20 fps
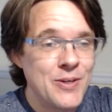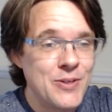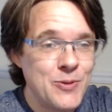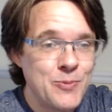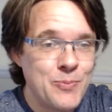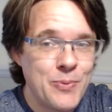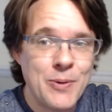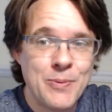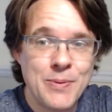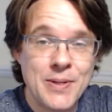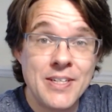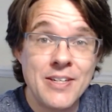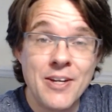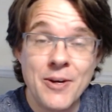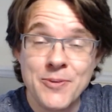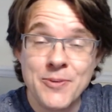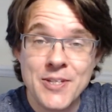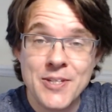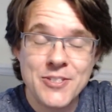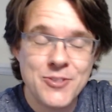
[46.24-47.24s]
probably
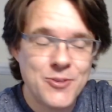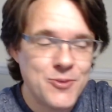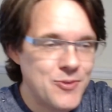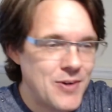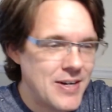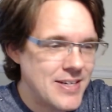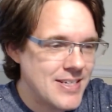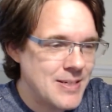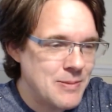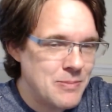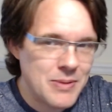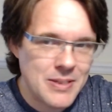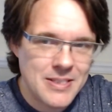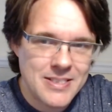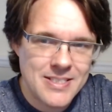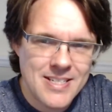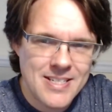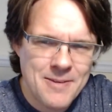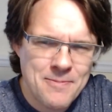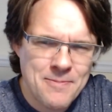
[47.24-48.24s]
know this already,
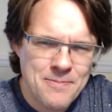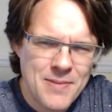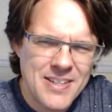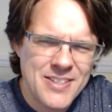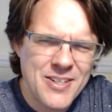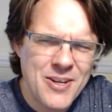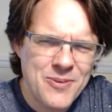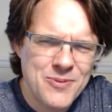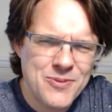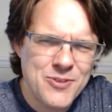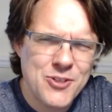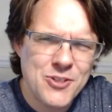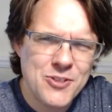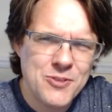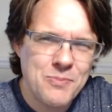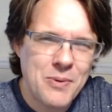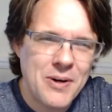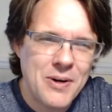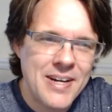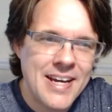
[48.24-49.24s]
but I don't
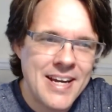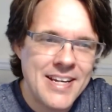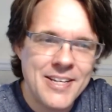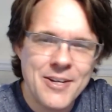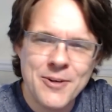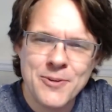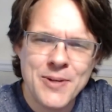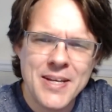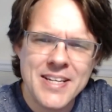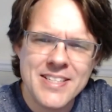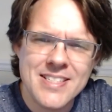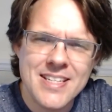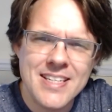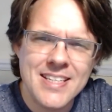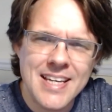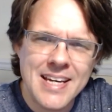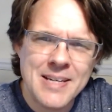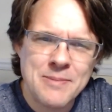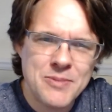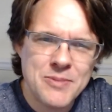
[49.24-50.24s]
just buy any old
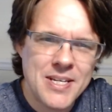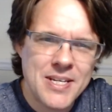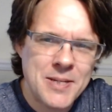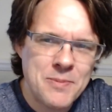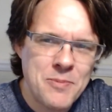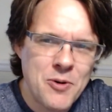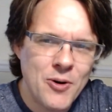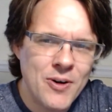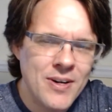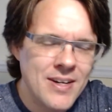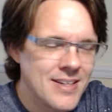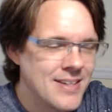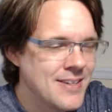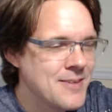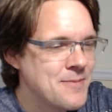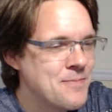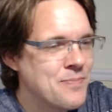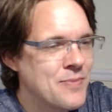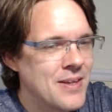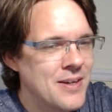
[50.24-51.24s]
ST games anymore.
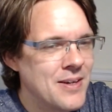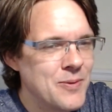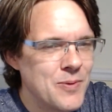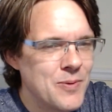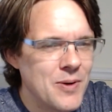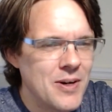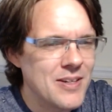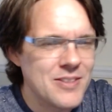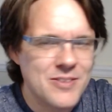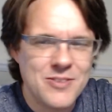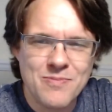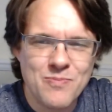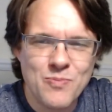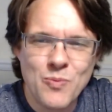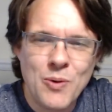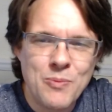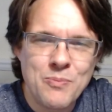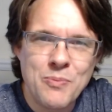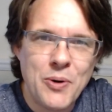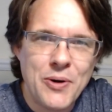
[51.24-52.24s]
At
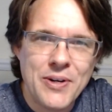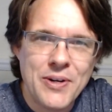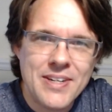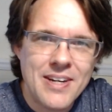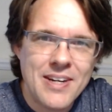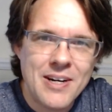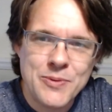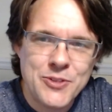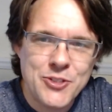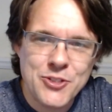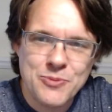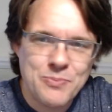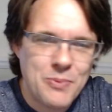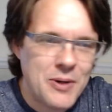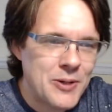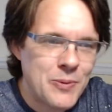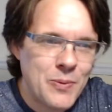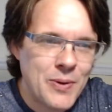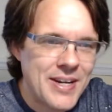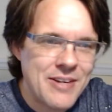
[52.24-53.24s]
one point I would just
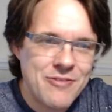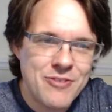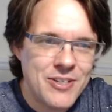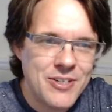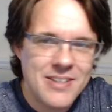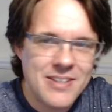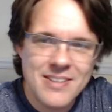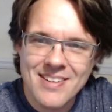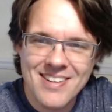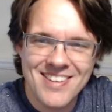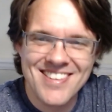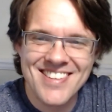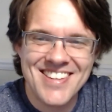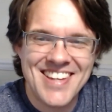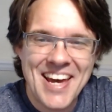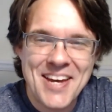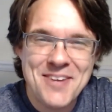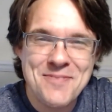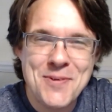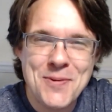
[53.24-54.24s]
buy whatever
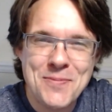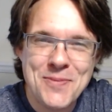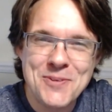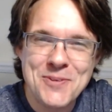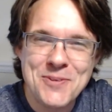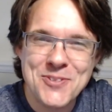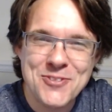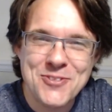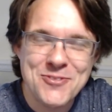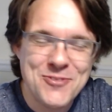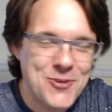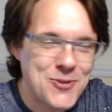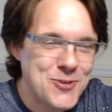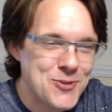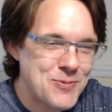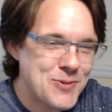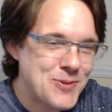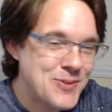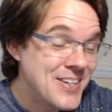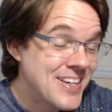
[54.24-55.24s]
came up that was
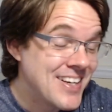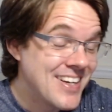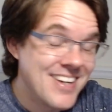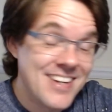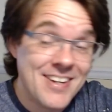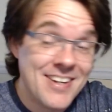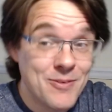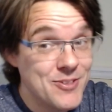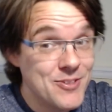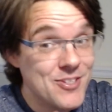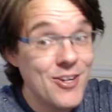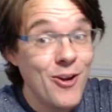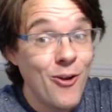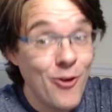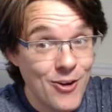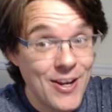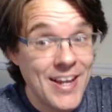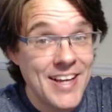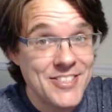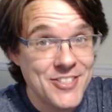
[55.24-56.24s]
affordable. There's a
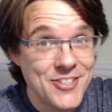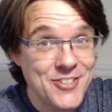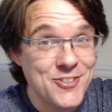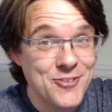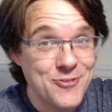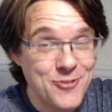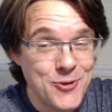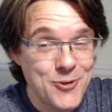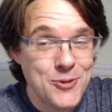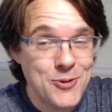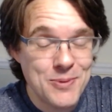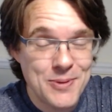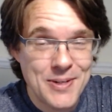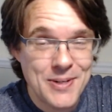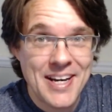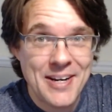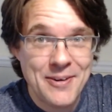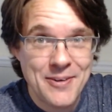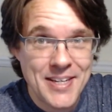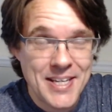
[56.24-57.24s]
lot less that's affordable
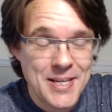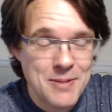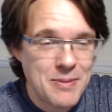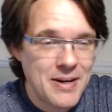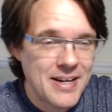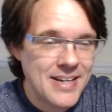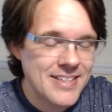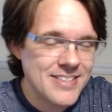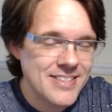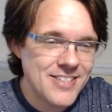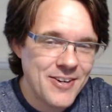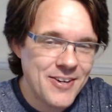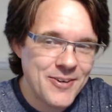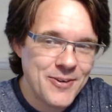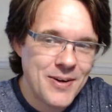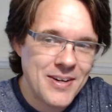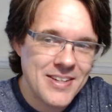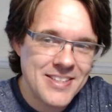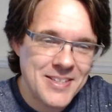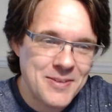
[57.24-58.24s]
now on eBay,
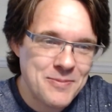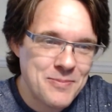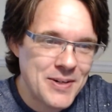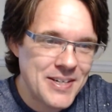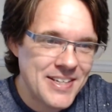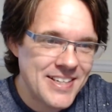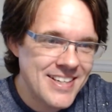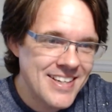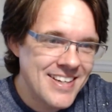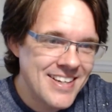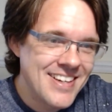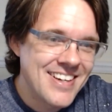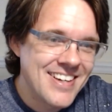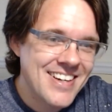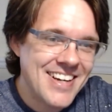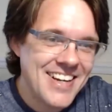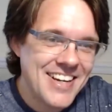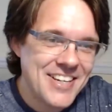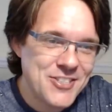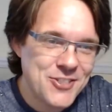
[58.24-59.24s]
so I think my
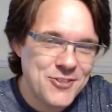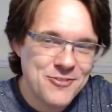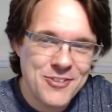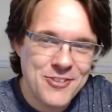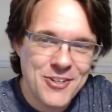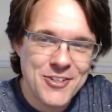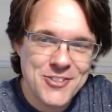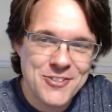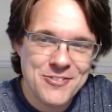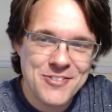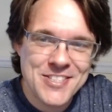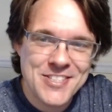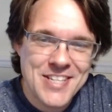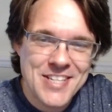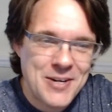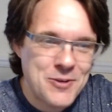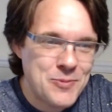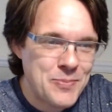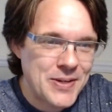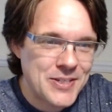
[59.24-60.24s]
collection philosophy is
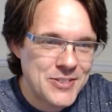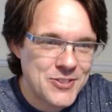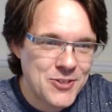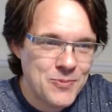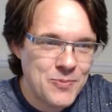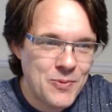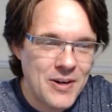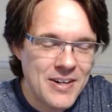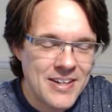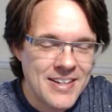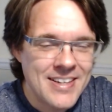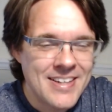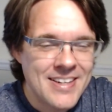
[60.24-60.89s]
helping somewhat.